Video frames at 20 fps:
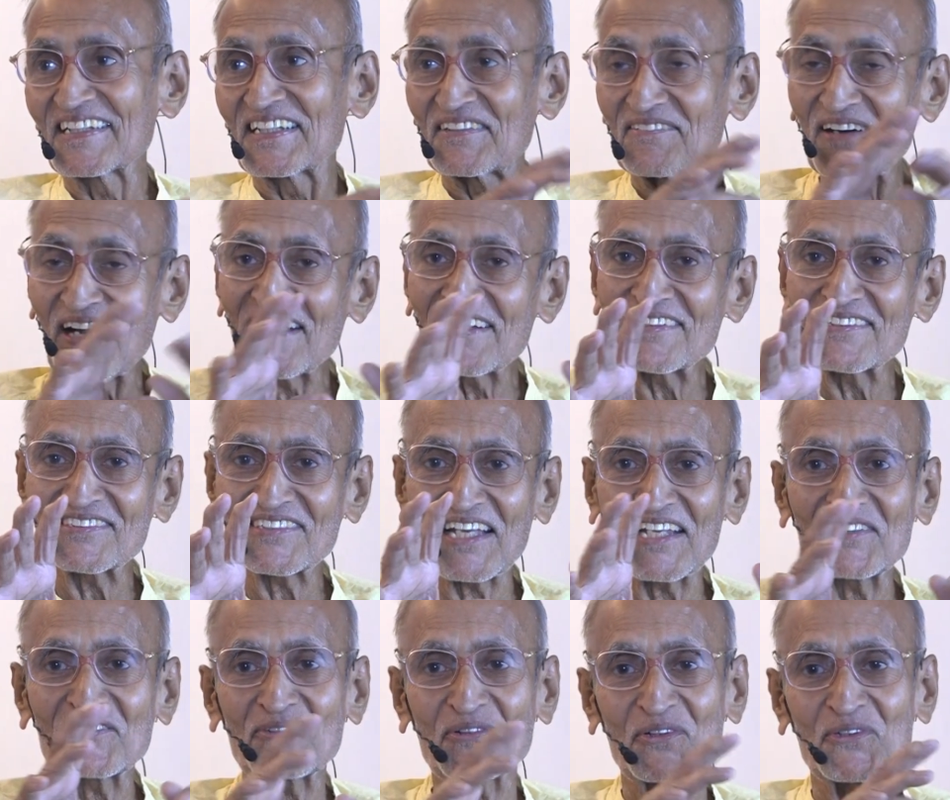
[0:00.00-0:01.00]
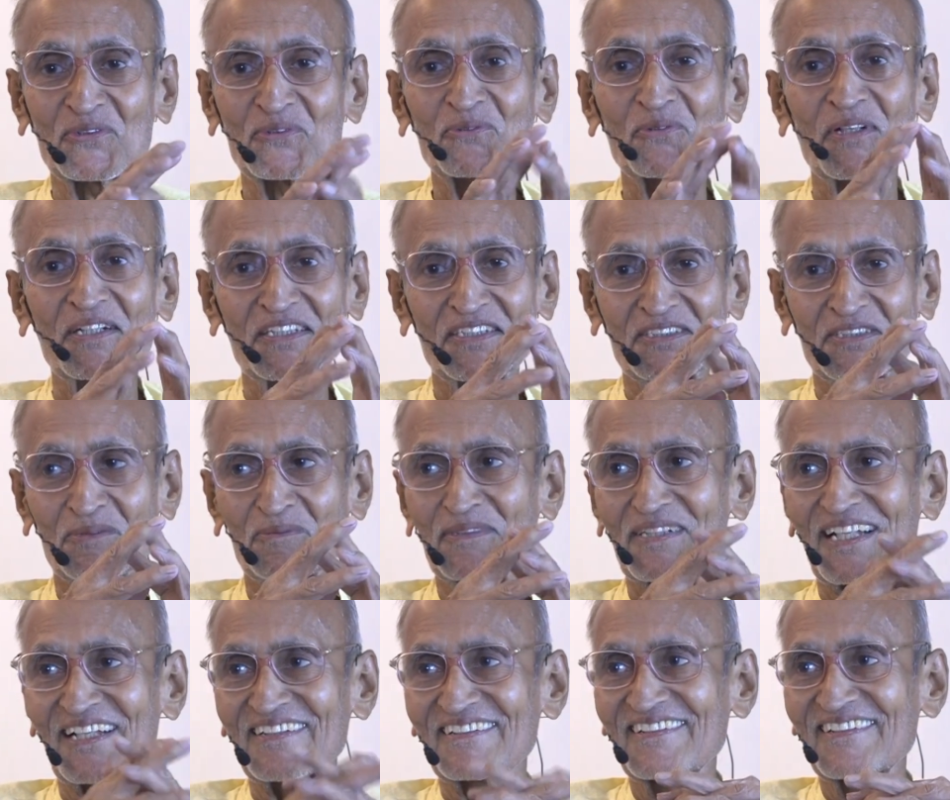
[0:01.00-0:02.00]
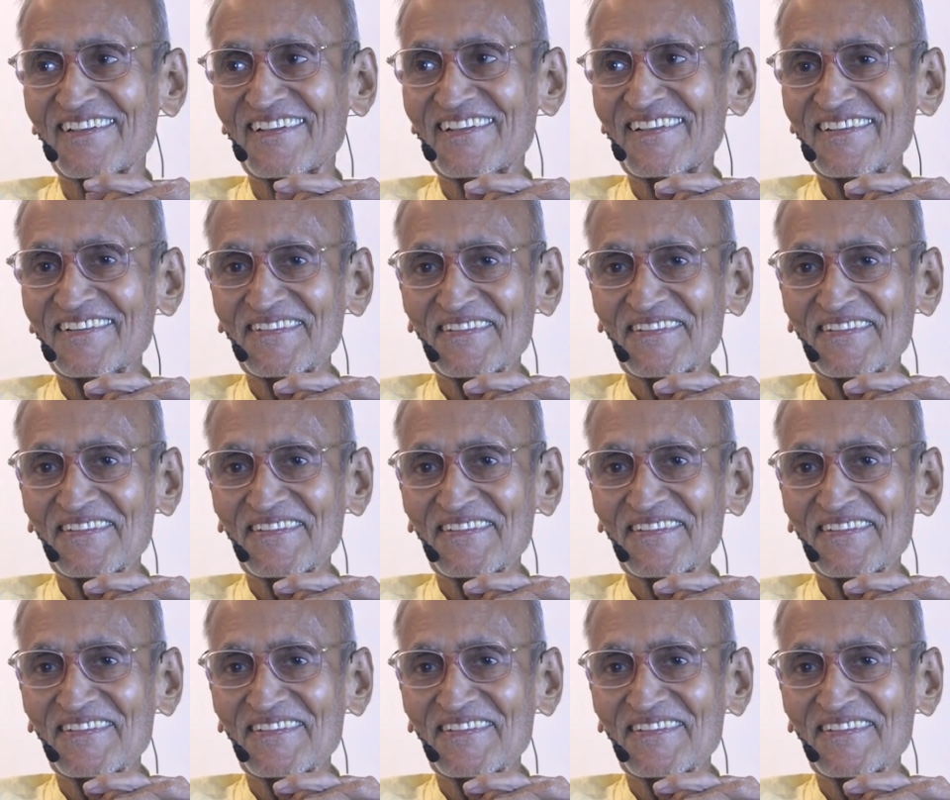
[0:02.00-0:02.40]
The divine decides for you what has to be done.